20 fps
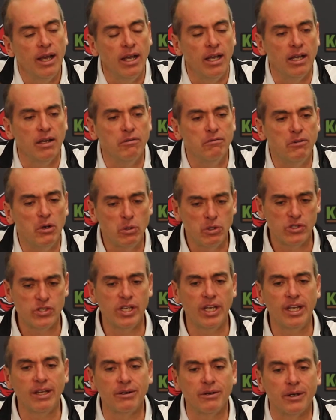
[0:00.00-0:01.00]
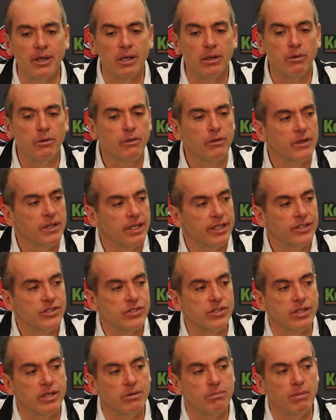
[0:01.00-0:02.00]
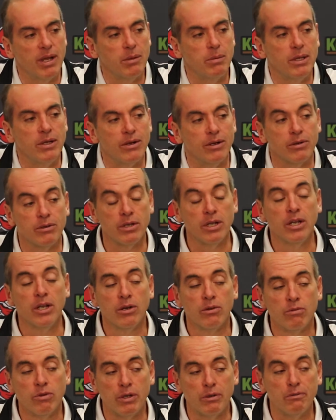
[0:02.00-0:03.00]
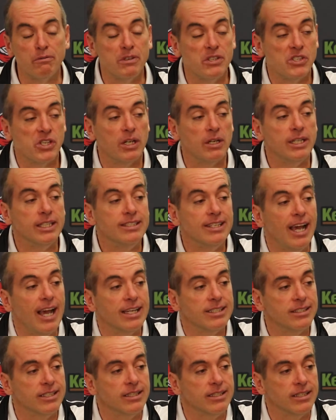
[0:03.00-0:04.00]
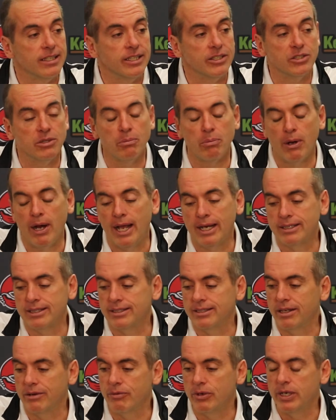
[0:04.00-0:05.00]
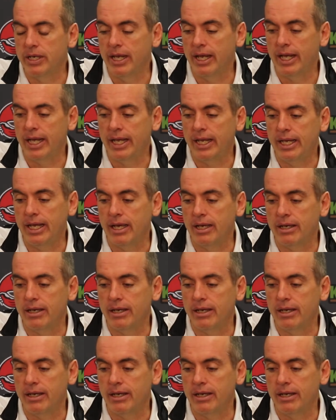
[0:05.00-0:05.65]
uh, focusing in on little things that maybe aren't real physically taxing things in practice every day,